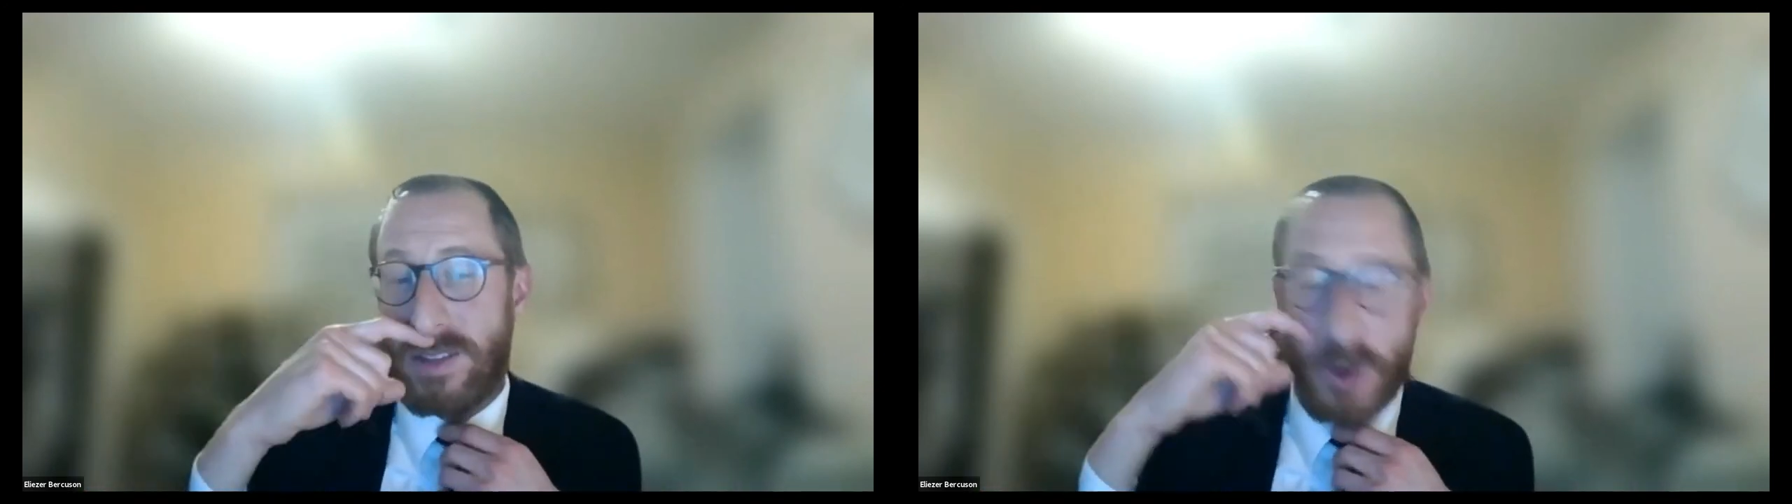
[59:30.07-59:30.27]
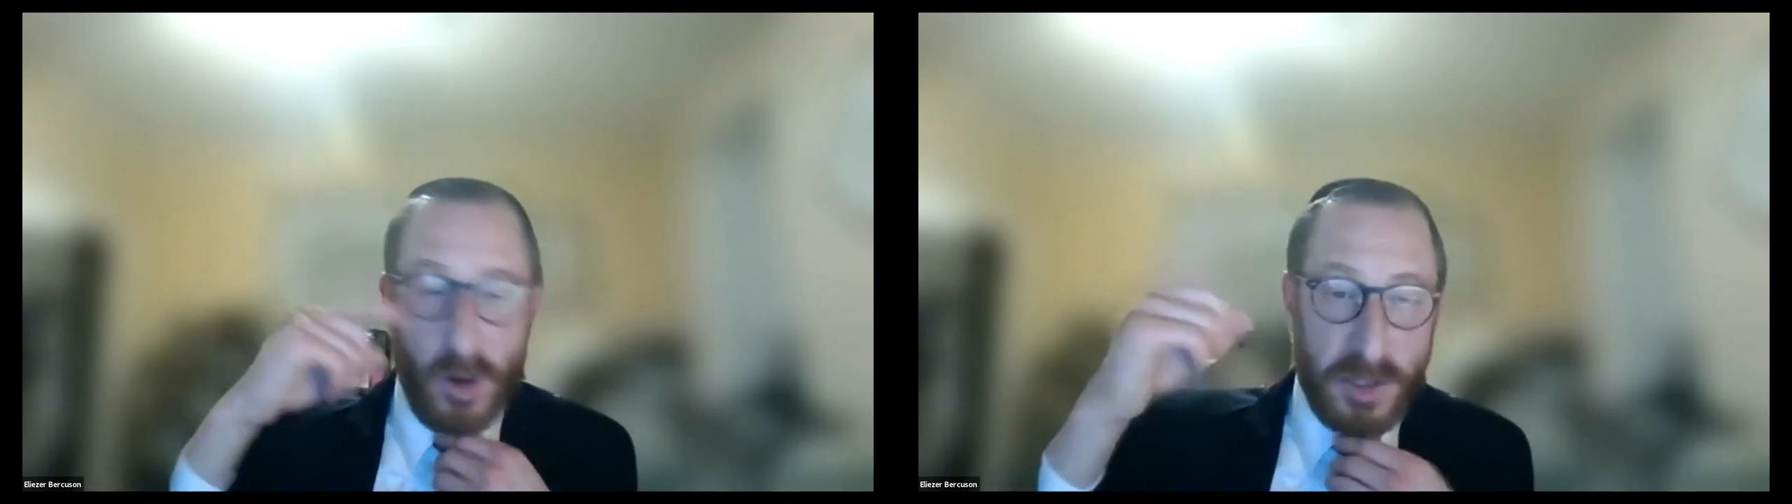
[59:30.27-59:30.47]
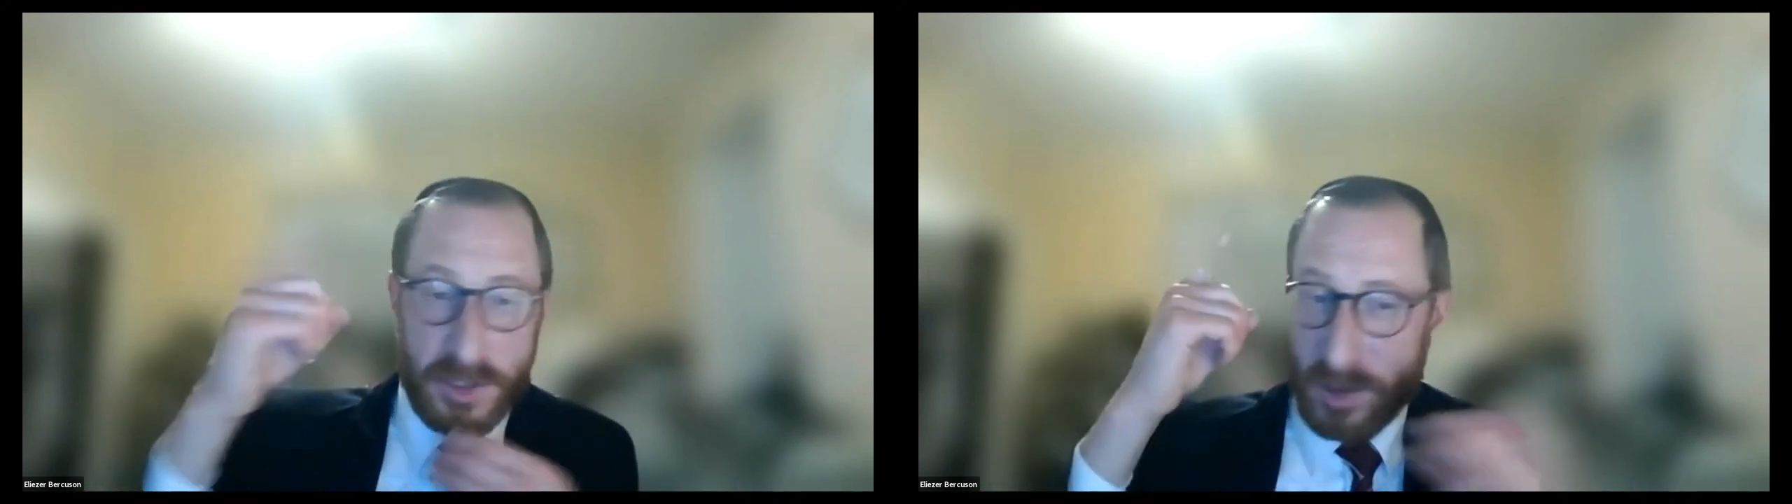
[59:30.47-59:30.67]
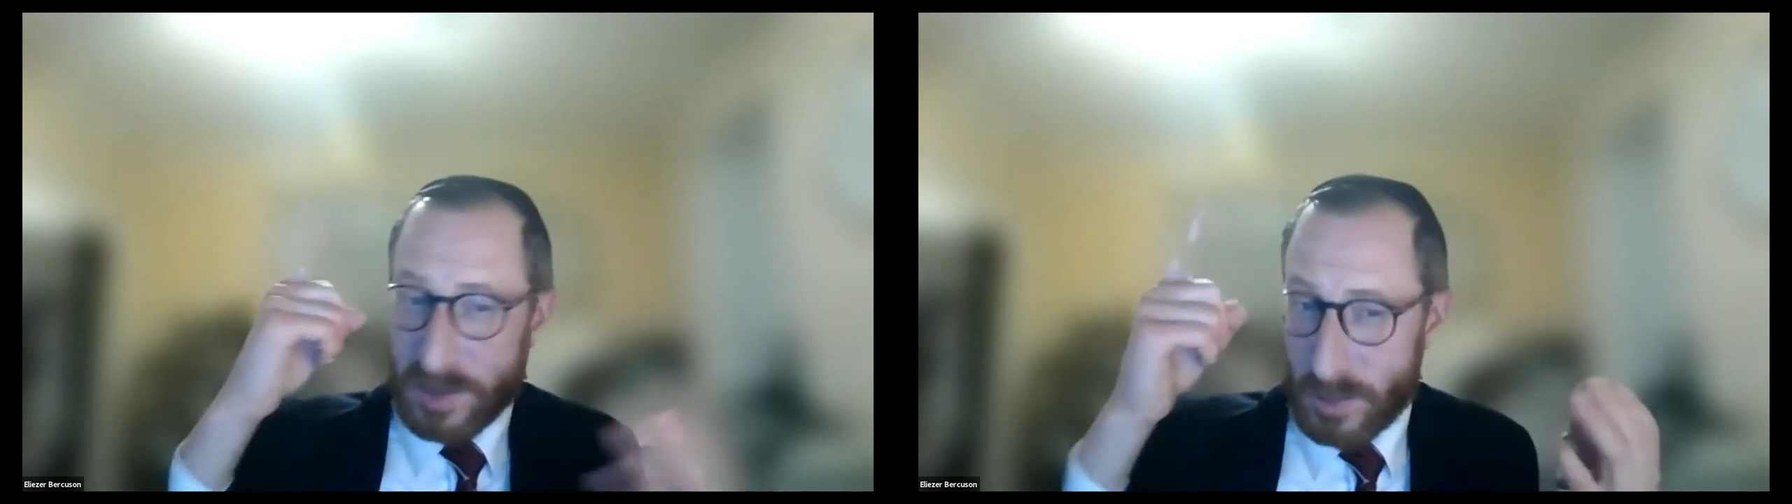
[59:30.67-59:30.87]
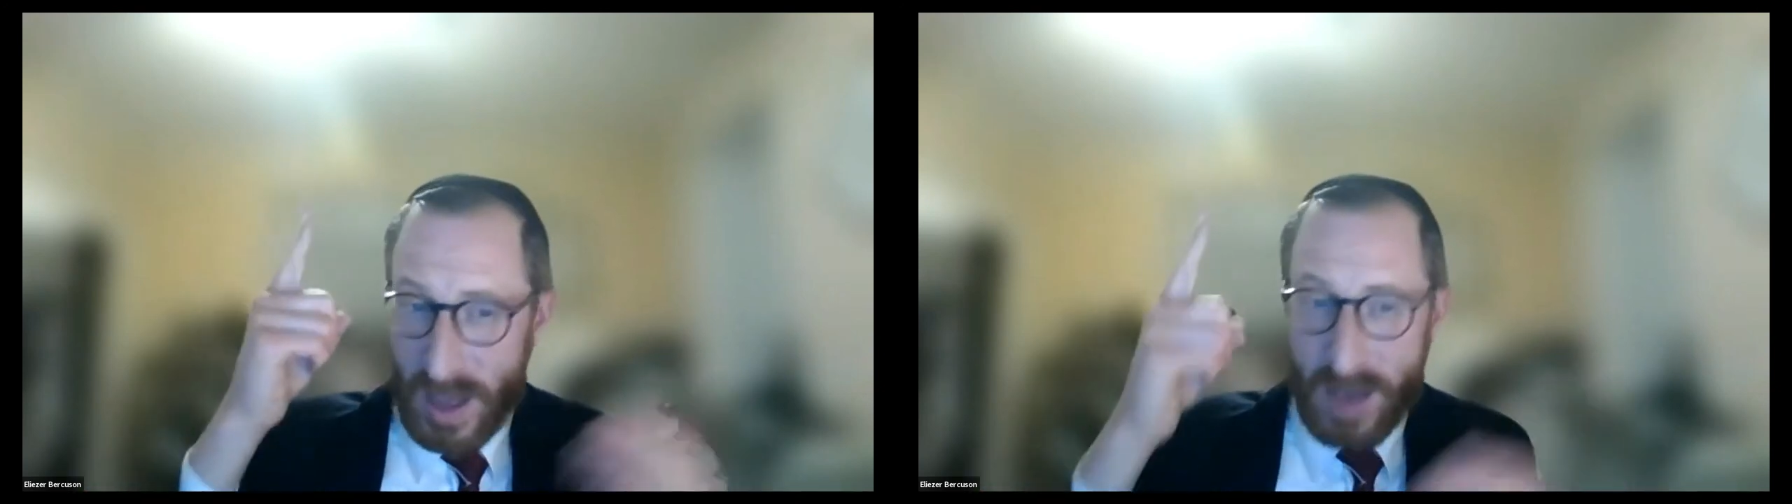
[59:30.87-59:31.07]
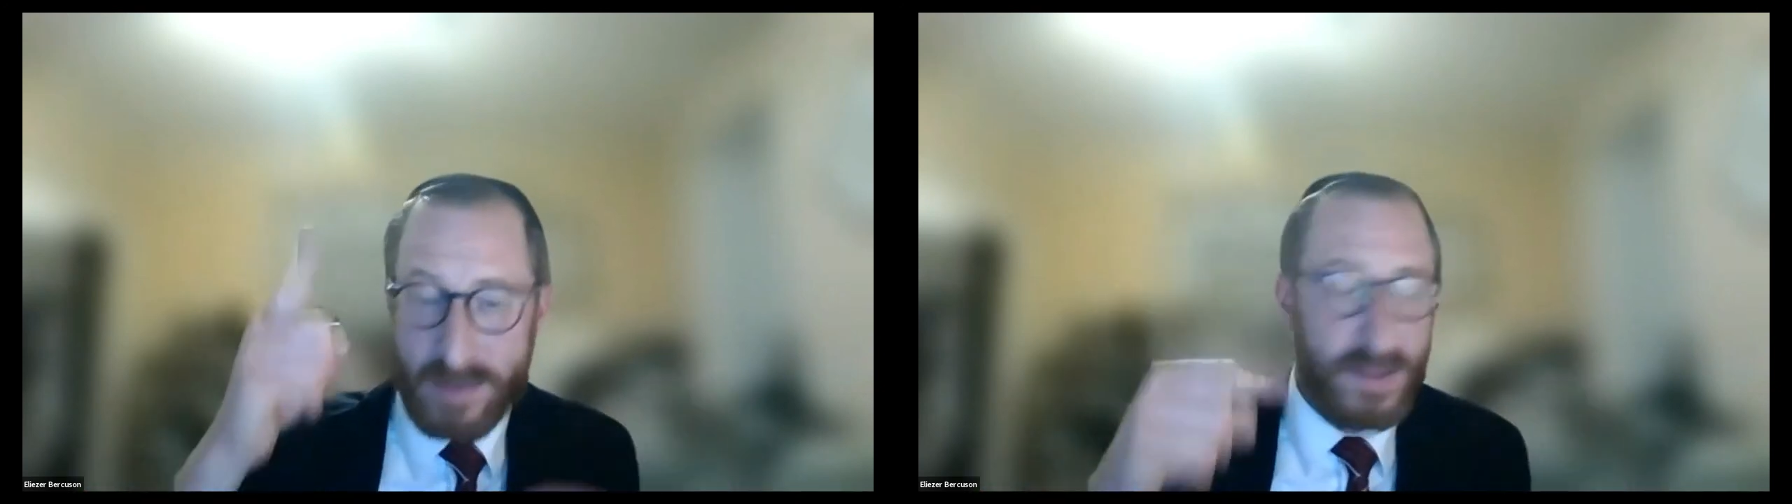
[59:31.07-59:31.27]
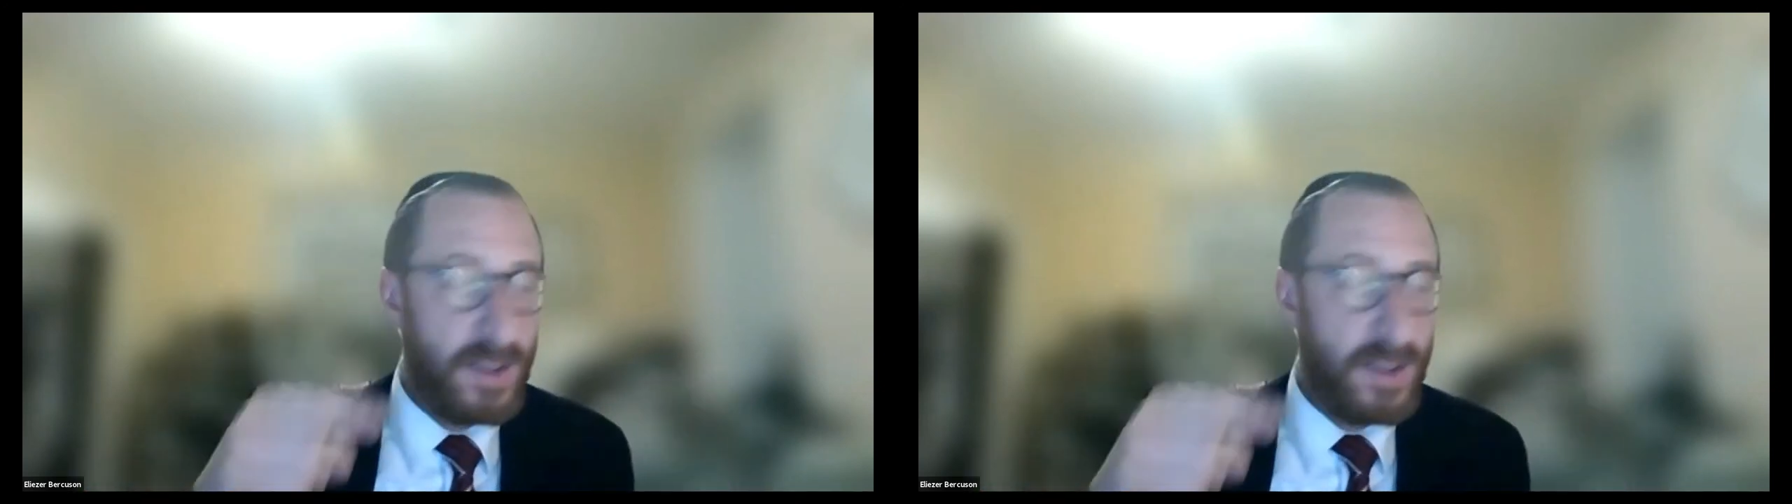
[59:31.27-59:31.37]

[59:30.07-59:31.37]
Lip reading: the earliest sources we have.